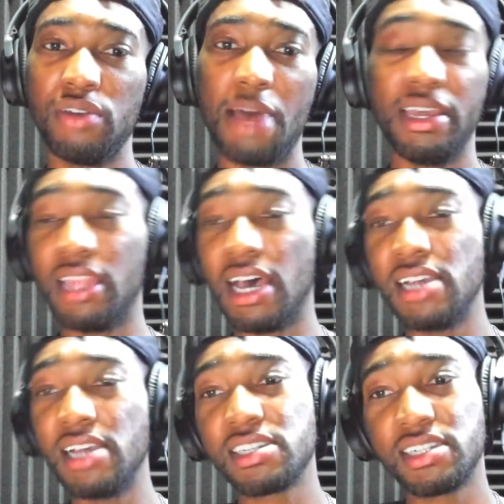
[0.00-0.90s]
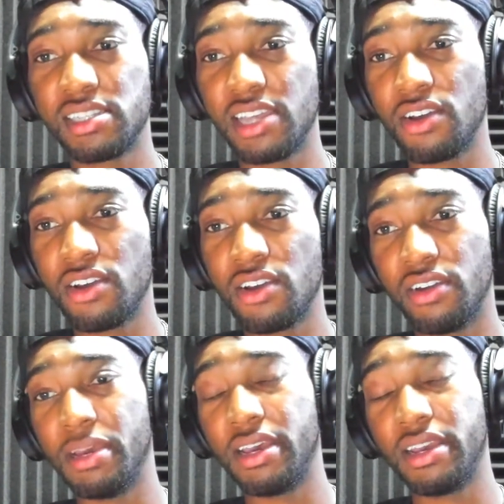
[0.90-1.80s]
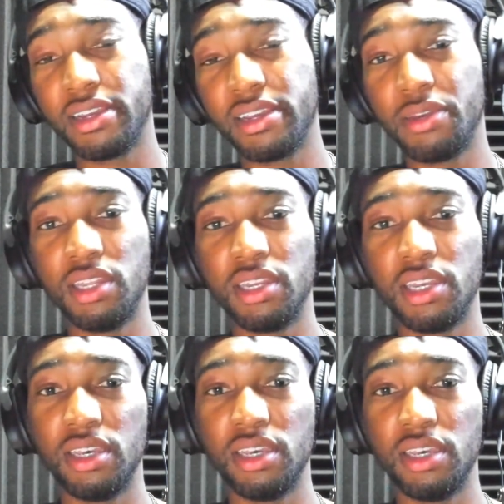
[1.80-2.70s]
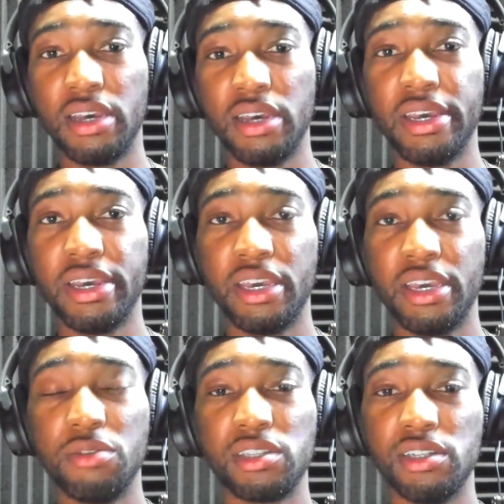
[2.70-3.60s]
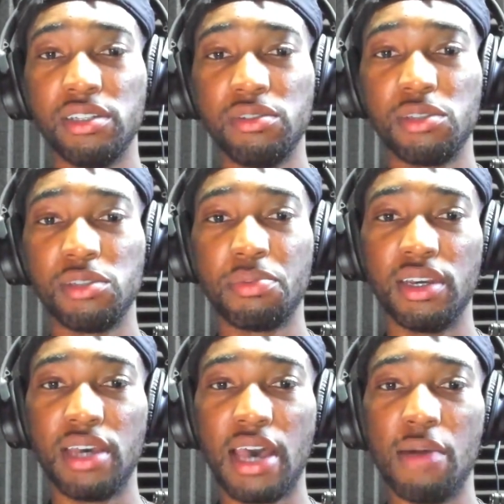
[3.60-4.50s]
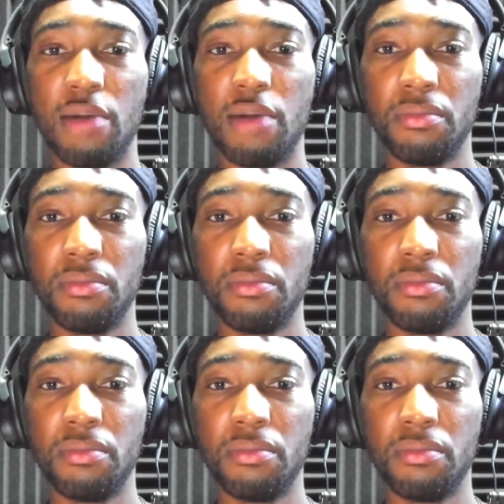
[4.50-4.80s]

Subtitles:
I mean, Logic did his thing on here, man. He really did. It was a pretty good album.